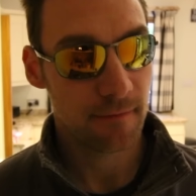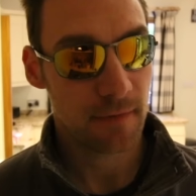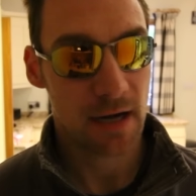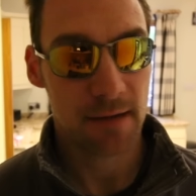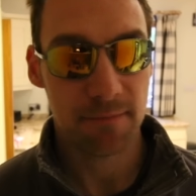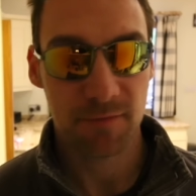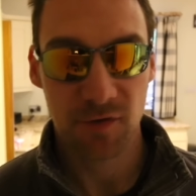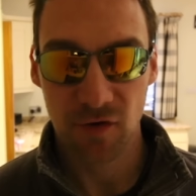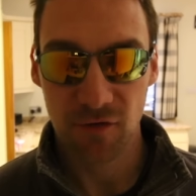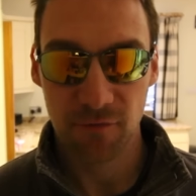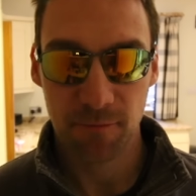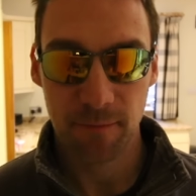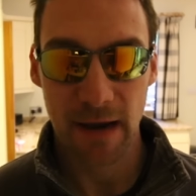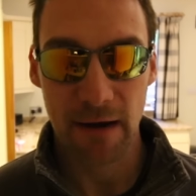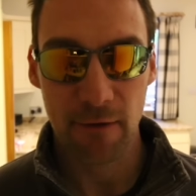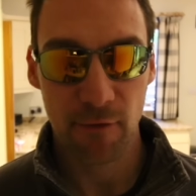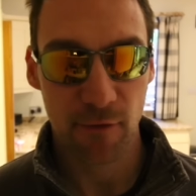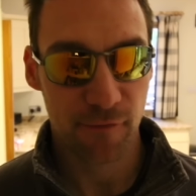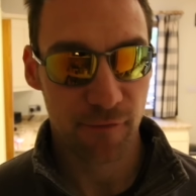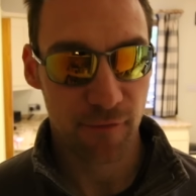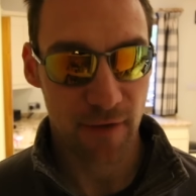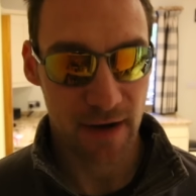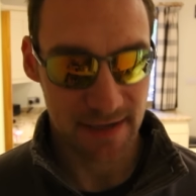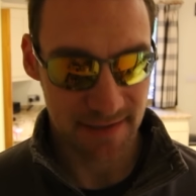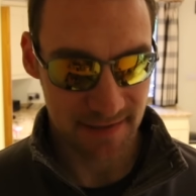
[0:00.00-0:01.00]
I'm sort of
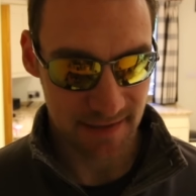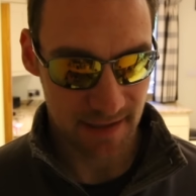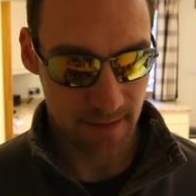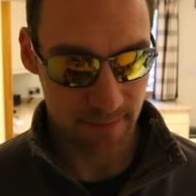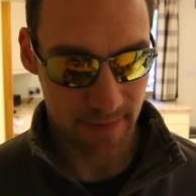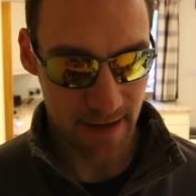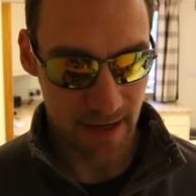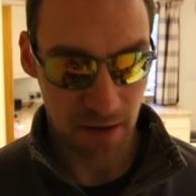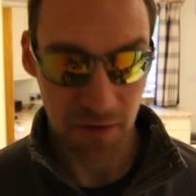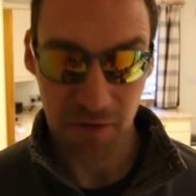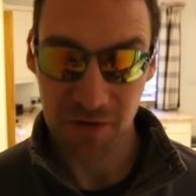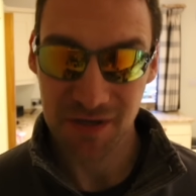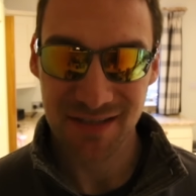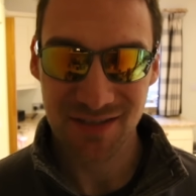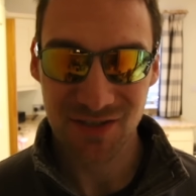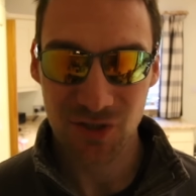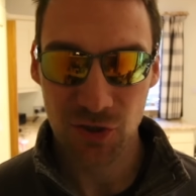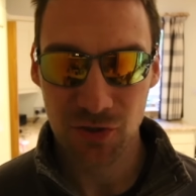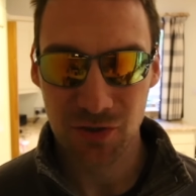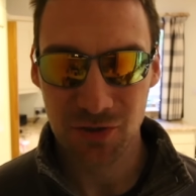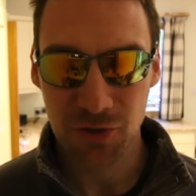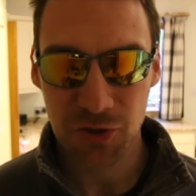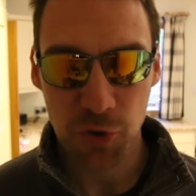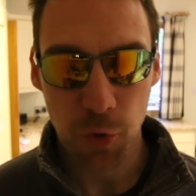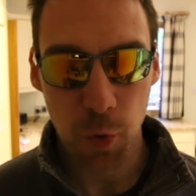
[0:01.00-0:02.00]
paraphrasing about
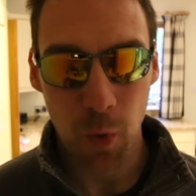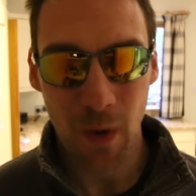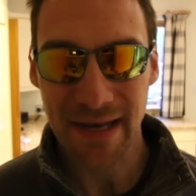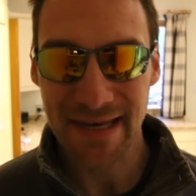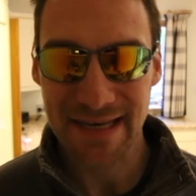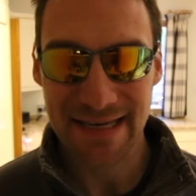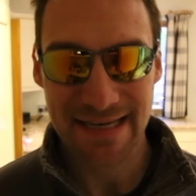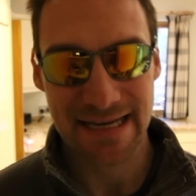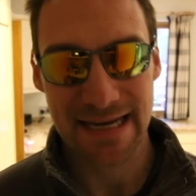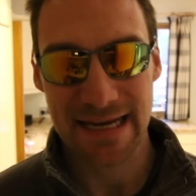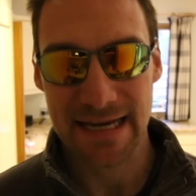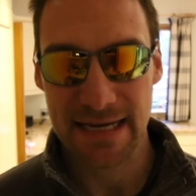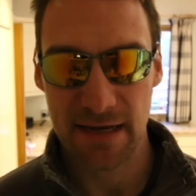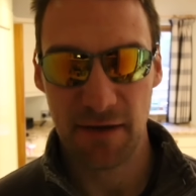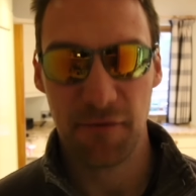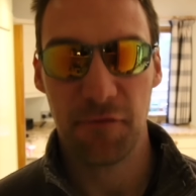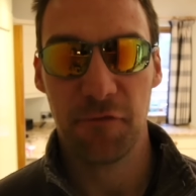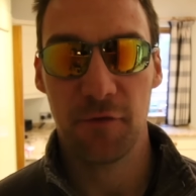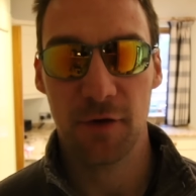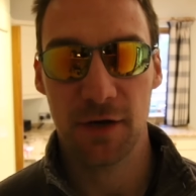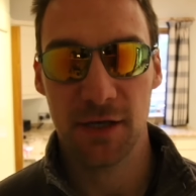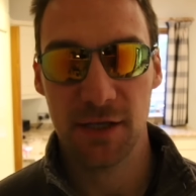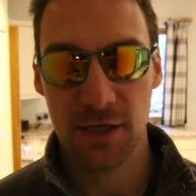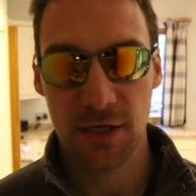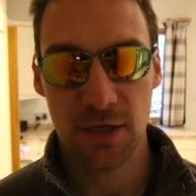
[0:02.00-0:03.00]
20
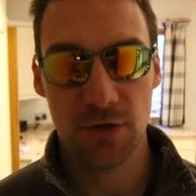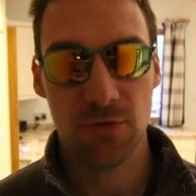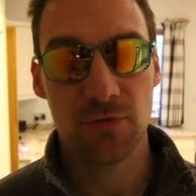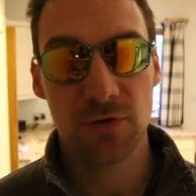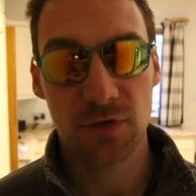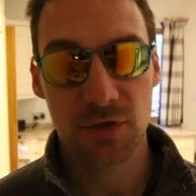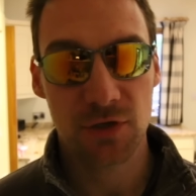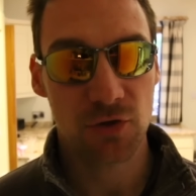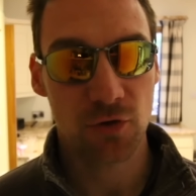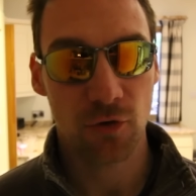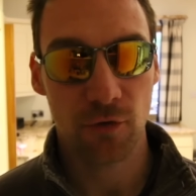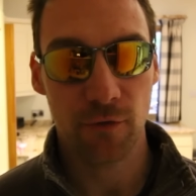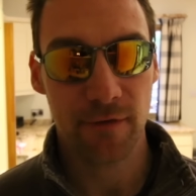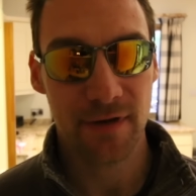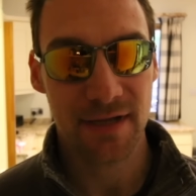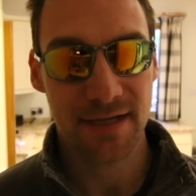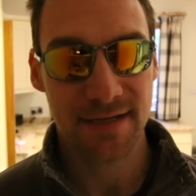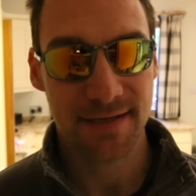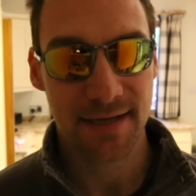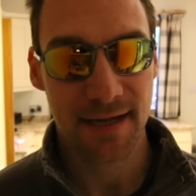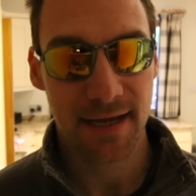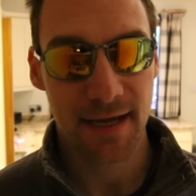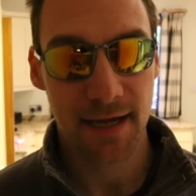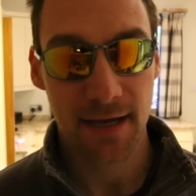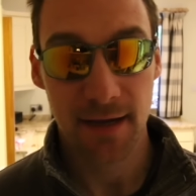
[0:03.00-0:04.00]
different news
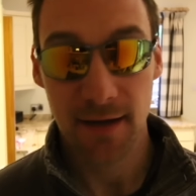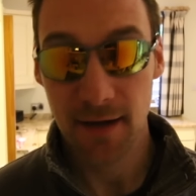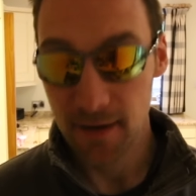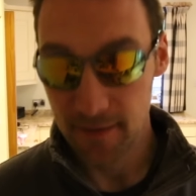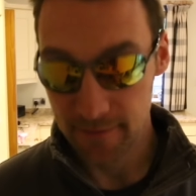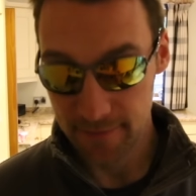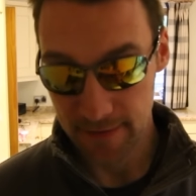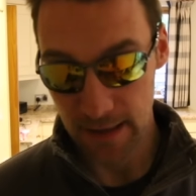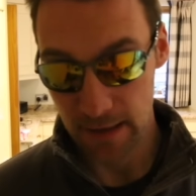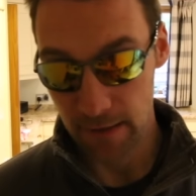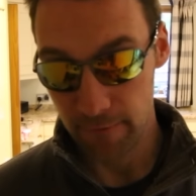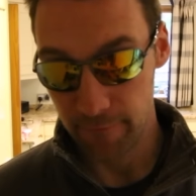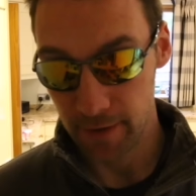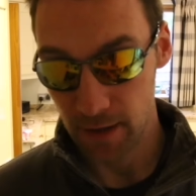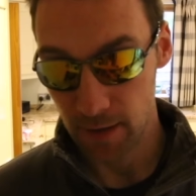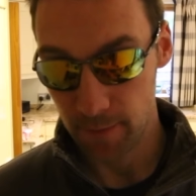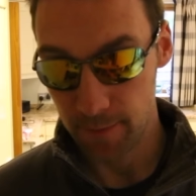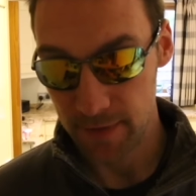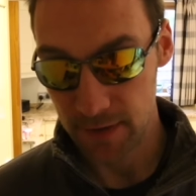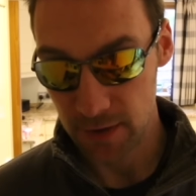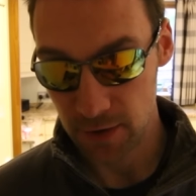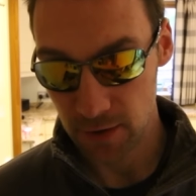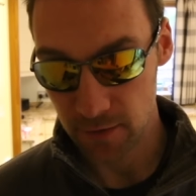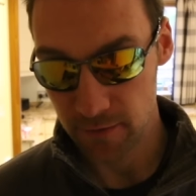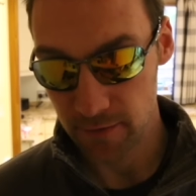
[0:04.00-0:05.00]
stories here. They're going
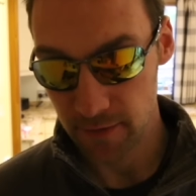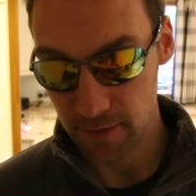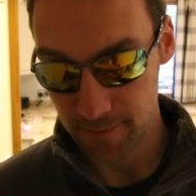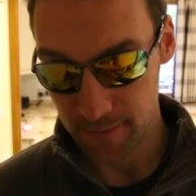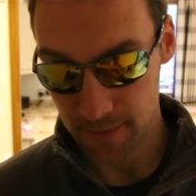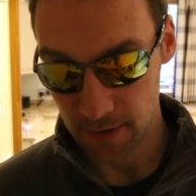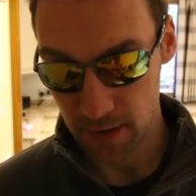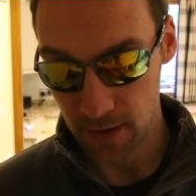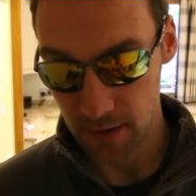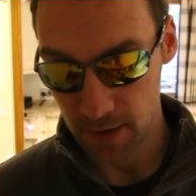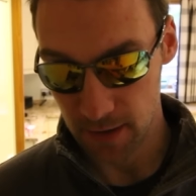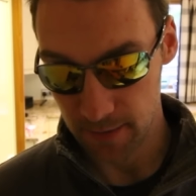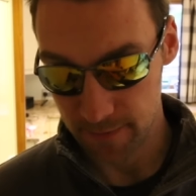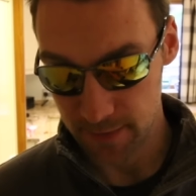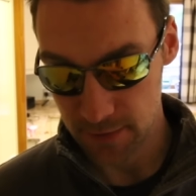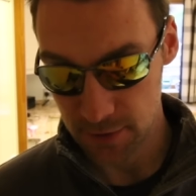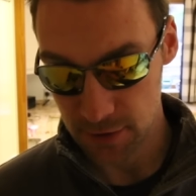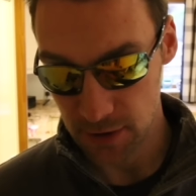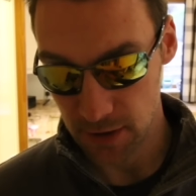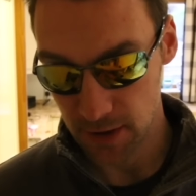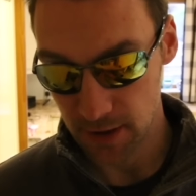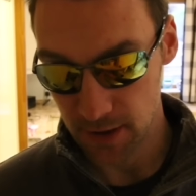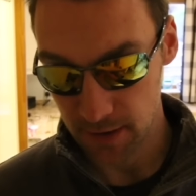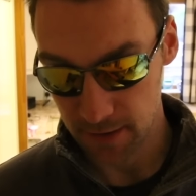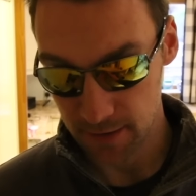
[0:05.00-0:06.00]
up in Europe, they're going up in
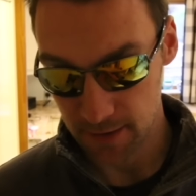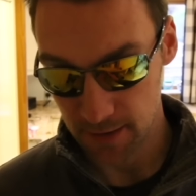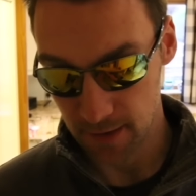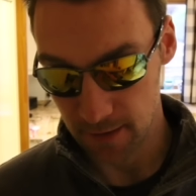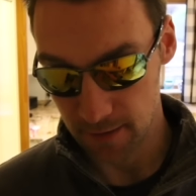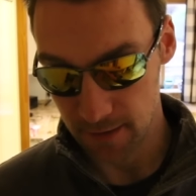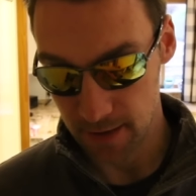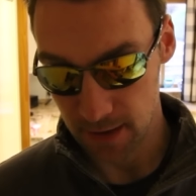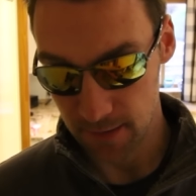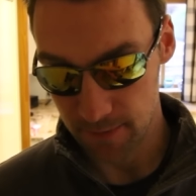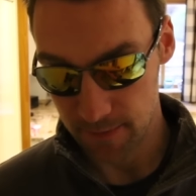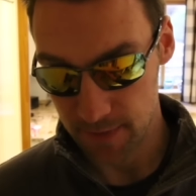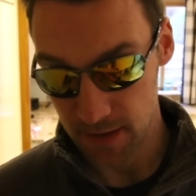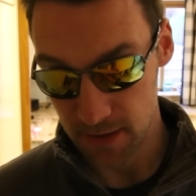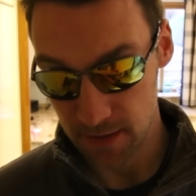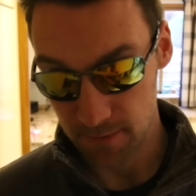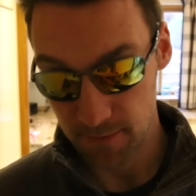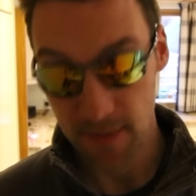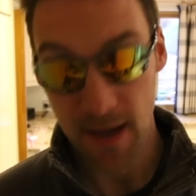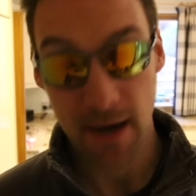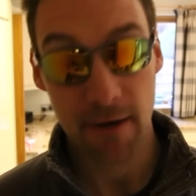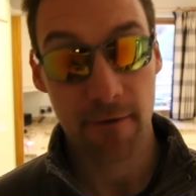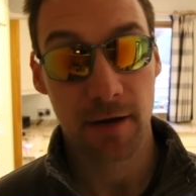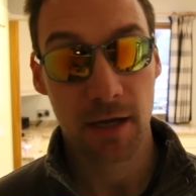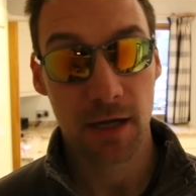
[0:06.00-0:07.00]
China, they're going up in
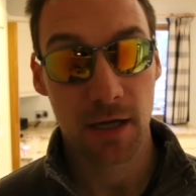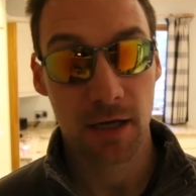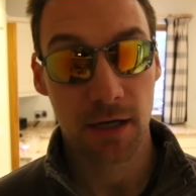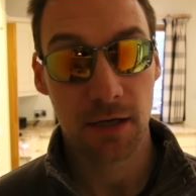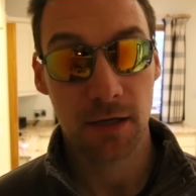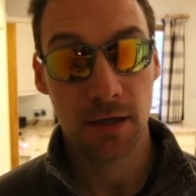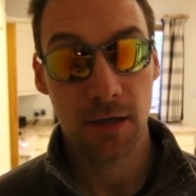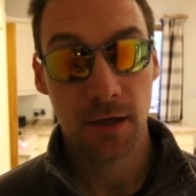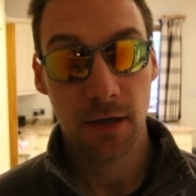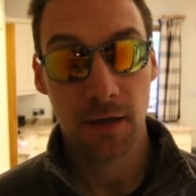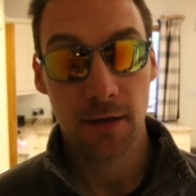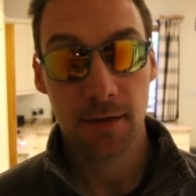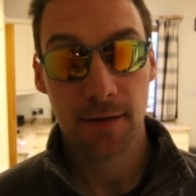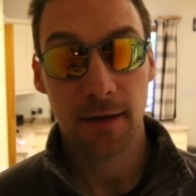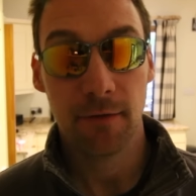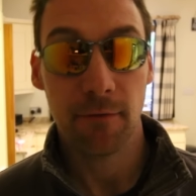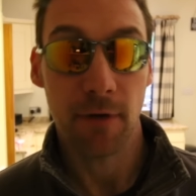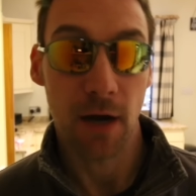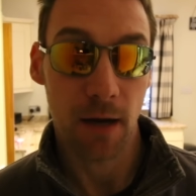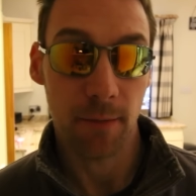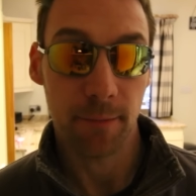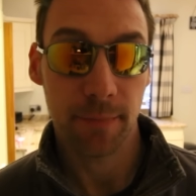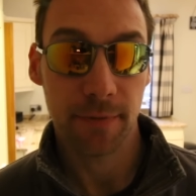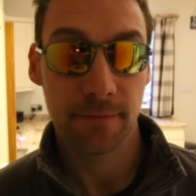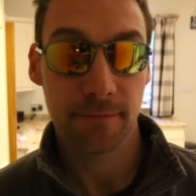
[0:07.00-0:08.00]
America. They're
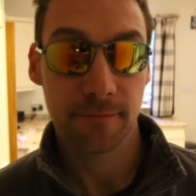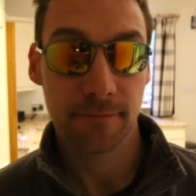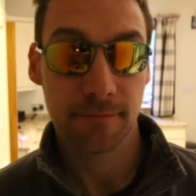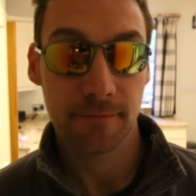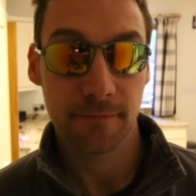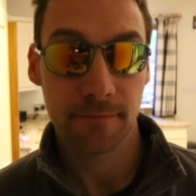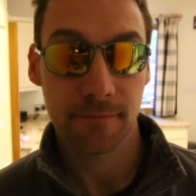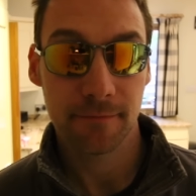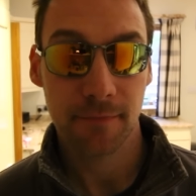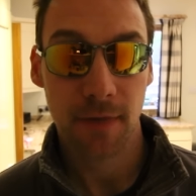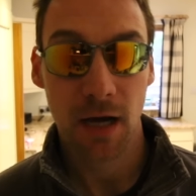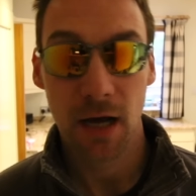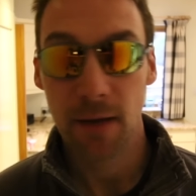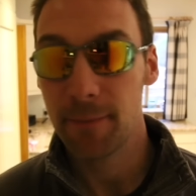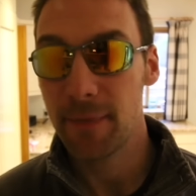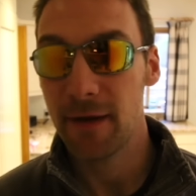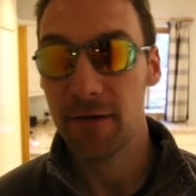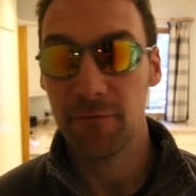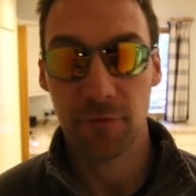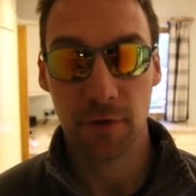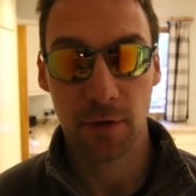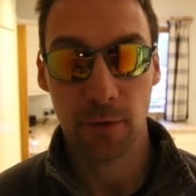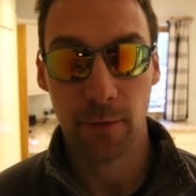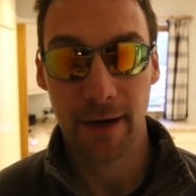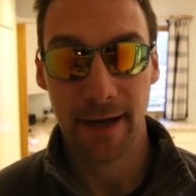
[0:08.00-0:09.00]
up. Up
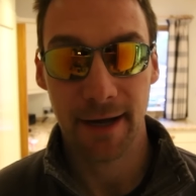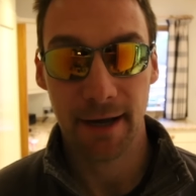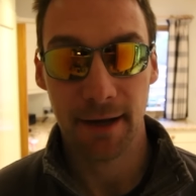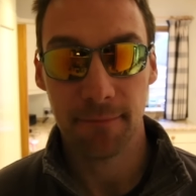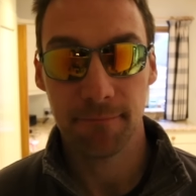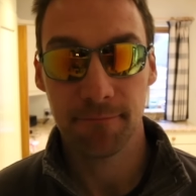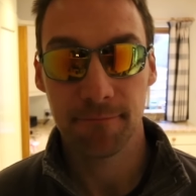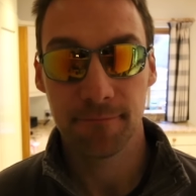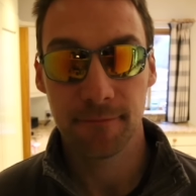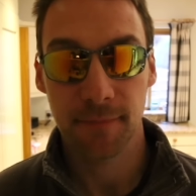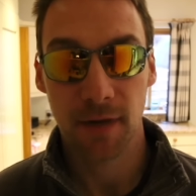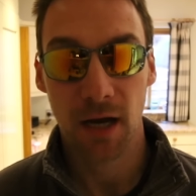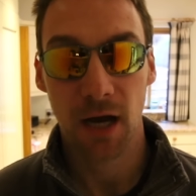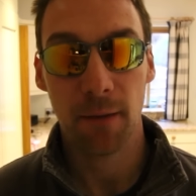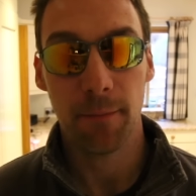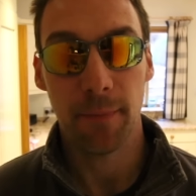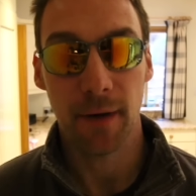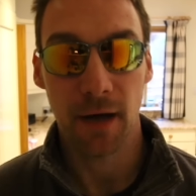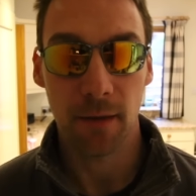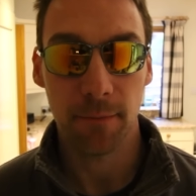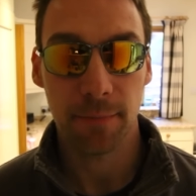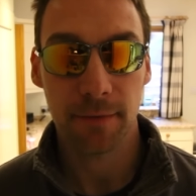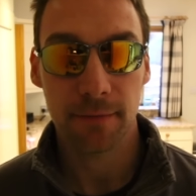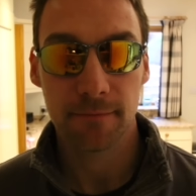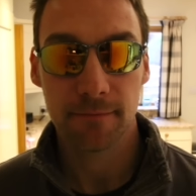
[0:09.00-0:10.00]
everywhere. Up,
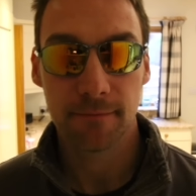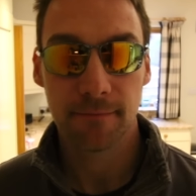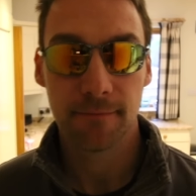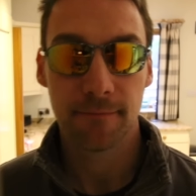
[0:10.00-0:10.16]
up.